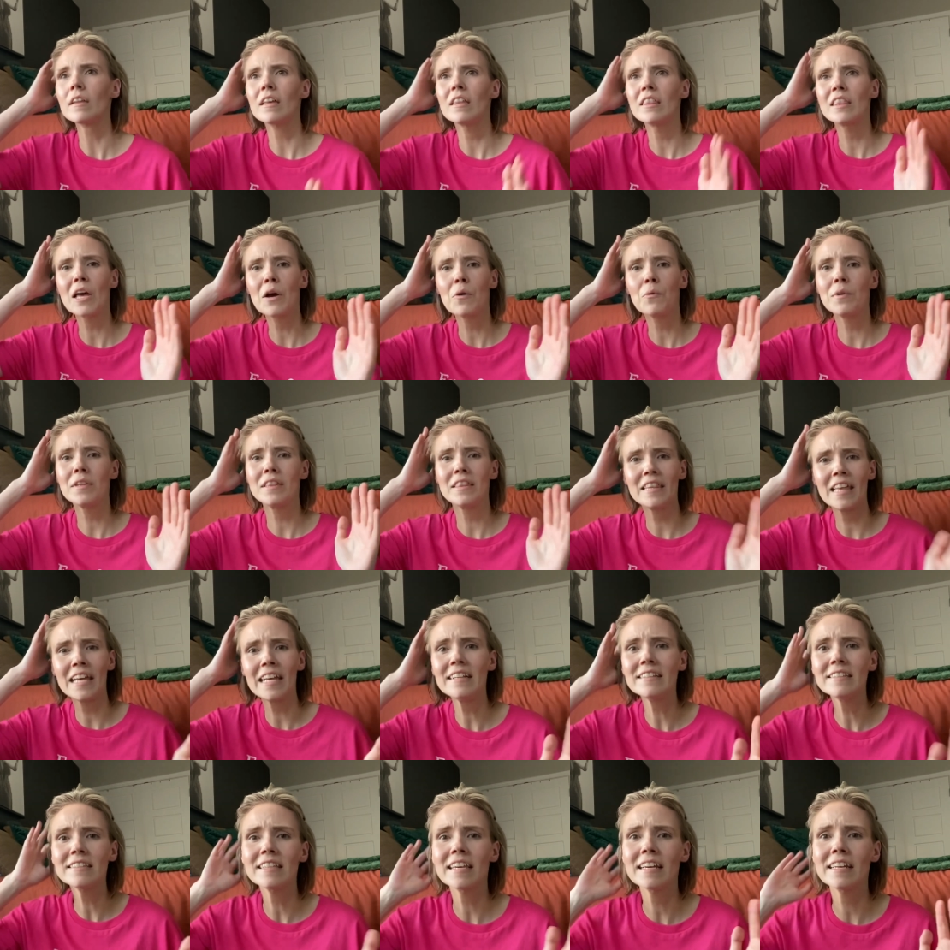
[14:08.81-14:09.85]
that when
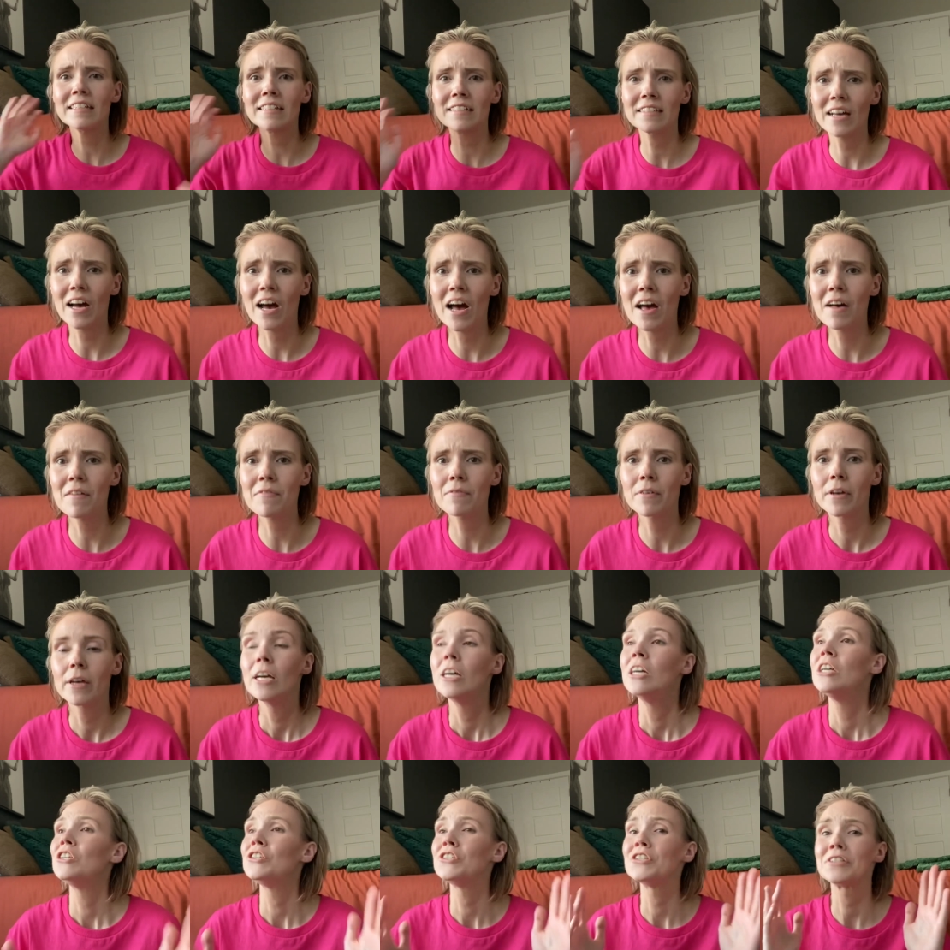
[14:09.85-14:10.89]
things get tough,
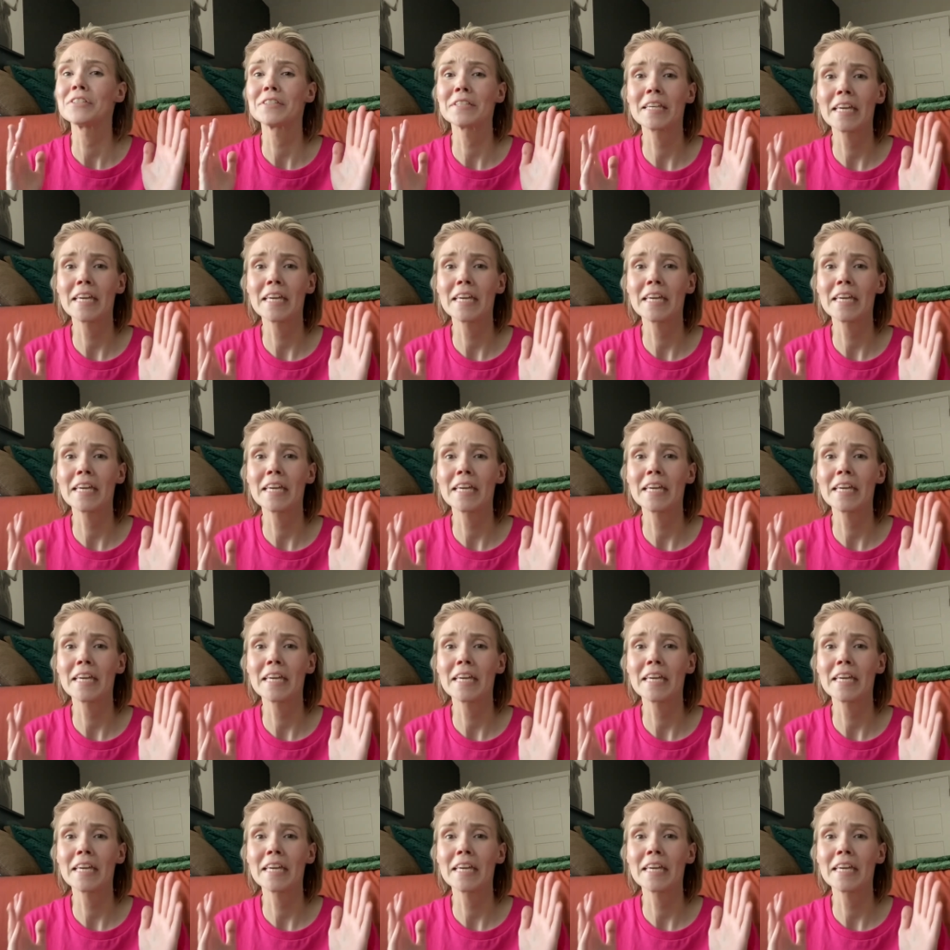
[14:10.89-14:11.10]
just